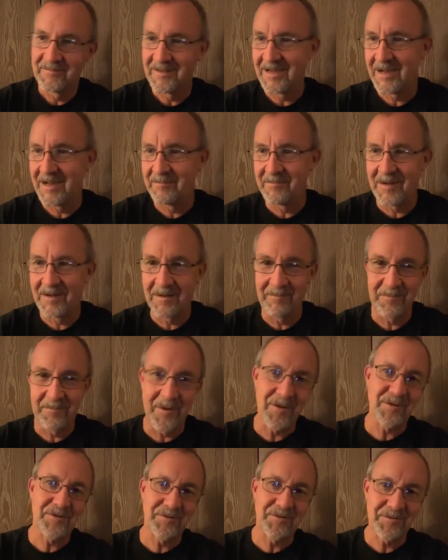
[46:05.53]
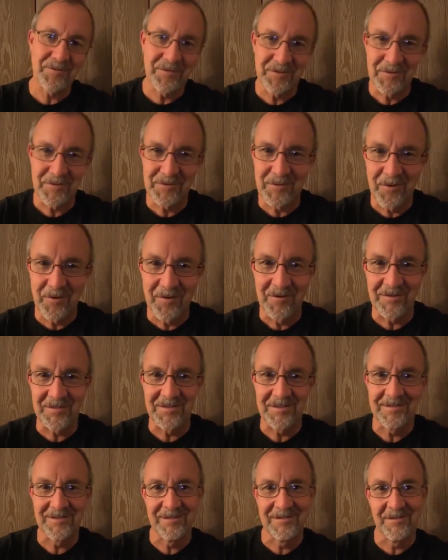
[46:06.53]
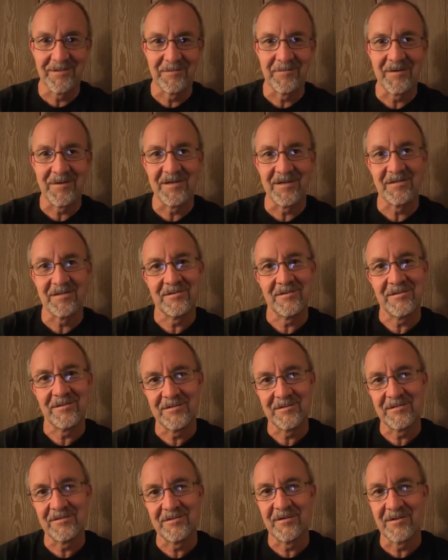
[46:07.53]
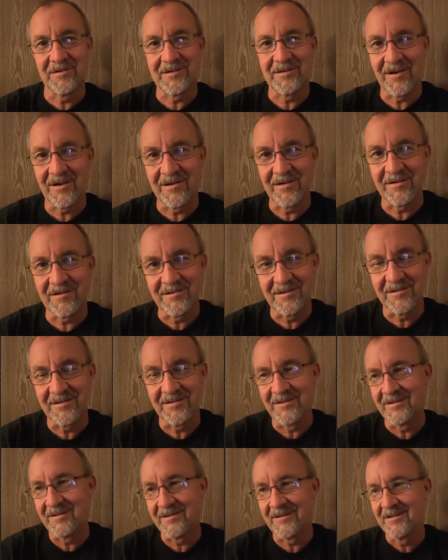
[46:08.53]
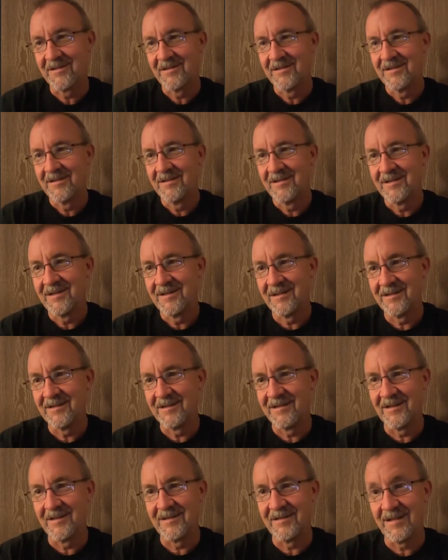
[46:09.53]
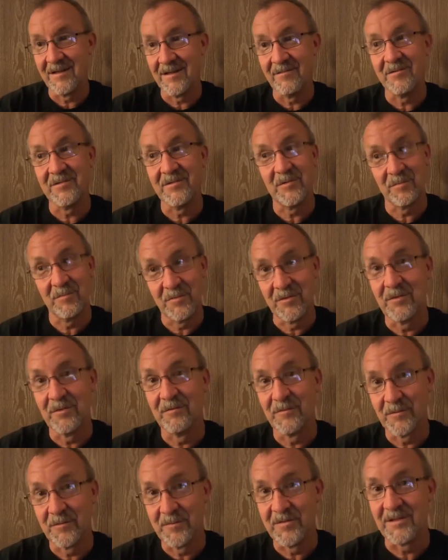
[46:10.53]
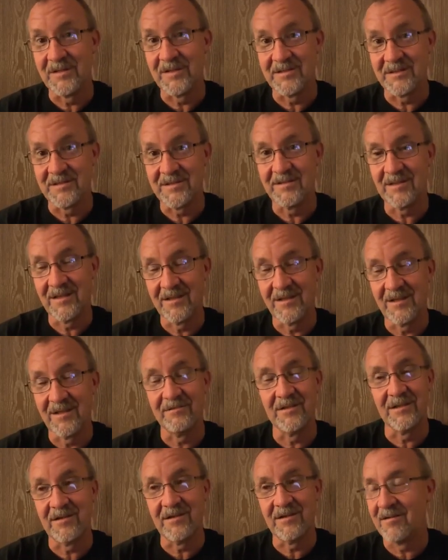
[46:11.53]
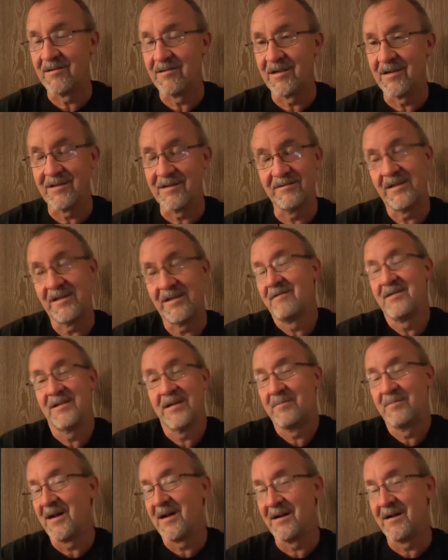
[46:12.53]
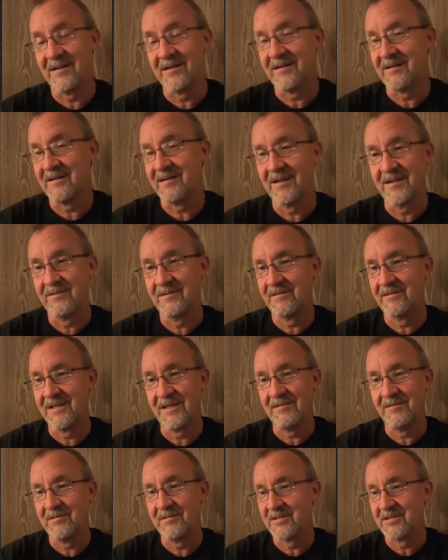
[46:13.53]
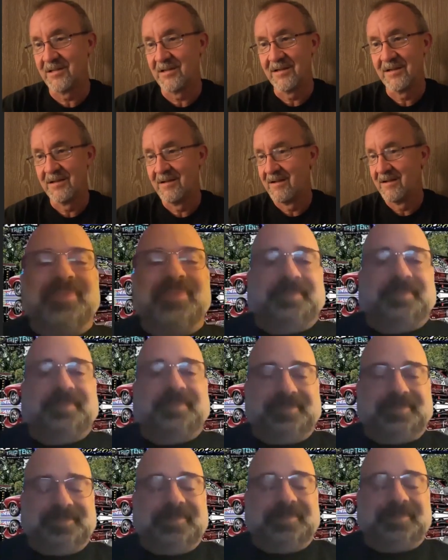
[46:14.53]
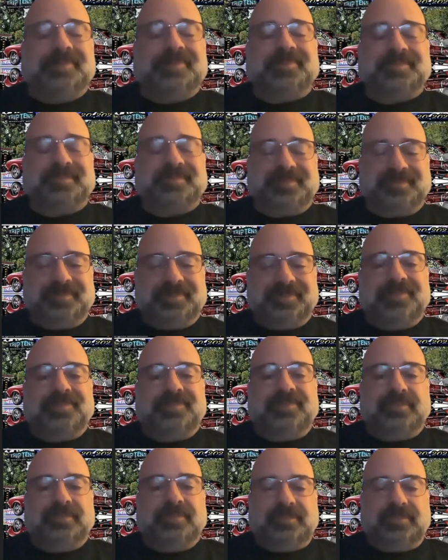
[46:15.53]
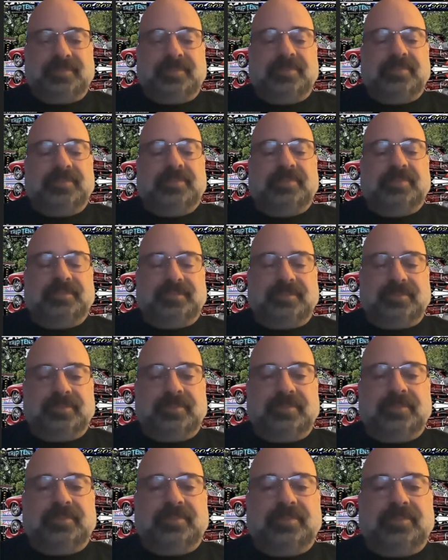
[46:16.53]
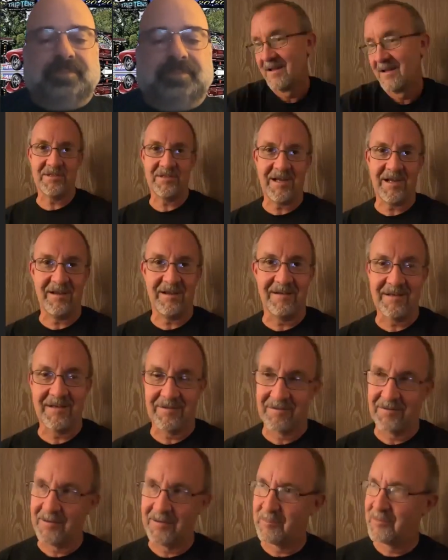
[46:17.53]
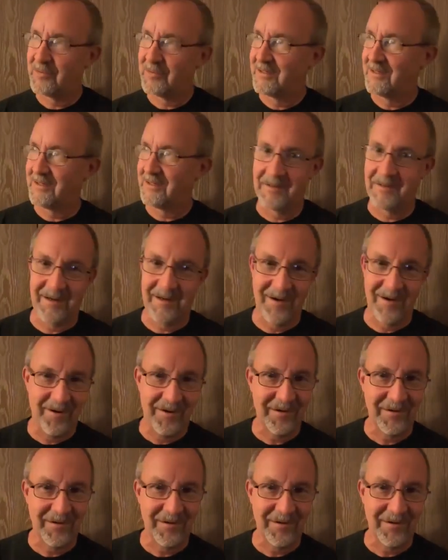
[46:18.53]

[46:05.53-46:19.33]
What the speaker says: I'm partial to the doors, I'm partial to those door cars and that was a beautiful piece. I loved the color. I loved everything about it. I loved I felt bad just looking at it because he come out, hey, it's for sale. I go, oh boy, here we go.